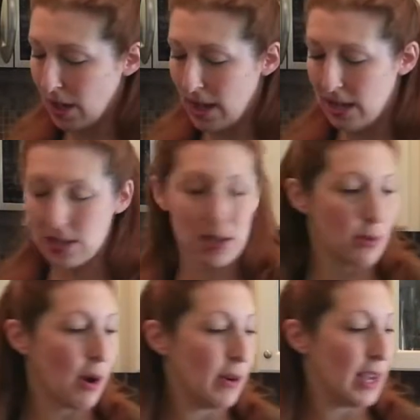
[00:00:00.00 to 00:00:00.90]
is
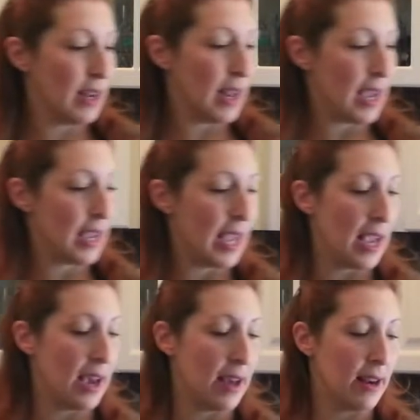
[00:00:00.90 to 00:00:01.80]
throw in a
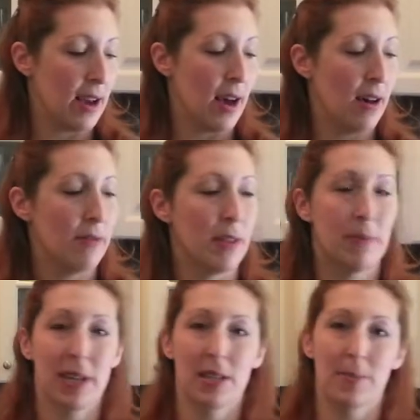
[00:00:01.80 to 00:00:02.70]
can of the
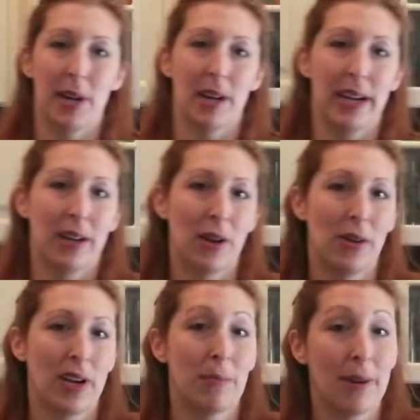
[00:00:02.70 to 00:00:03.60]
Pillsbury
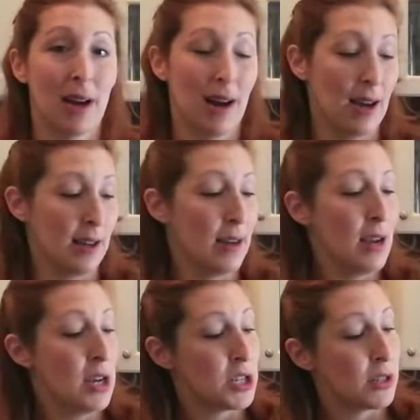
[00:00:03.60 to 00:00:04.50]
Coconut Pecan
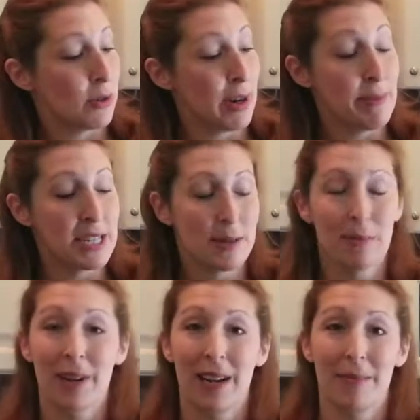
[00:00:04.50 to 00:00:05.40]
Creamy
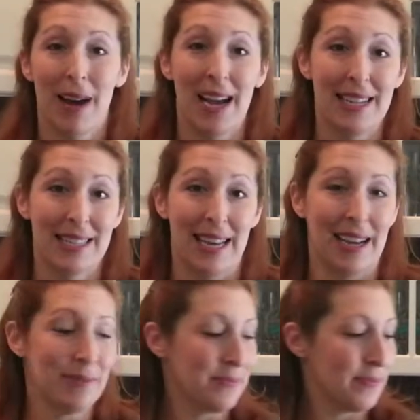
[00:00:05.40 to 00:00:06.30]
Supreme
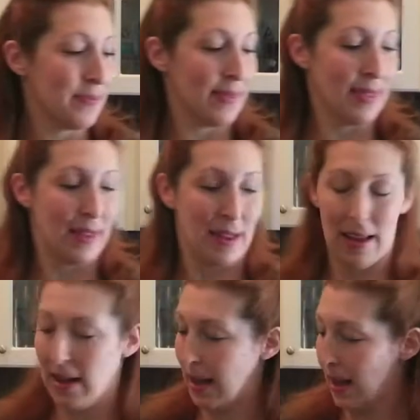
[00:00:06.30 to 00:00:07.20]
Icing.
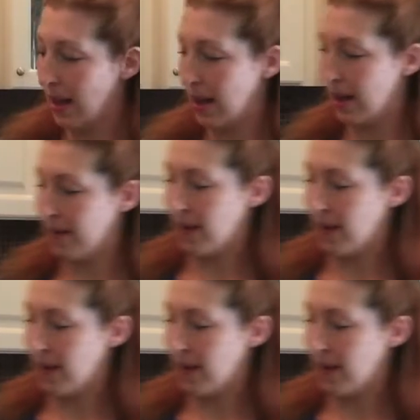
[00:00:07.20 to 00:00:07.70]
And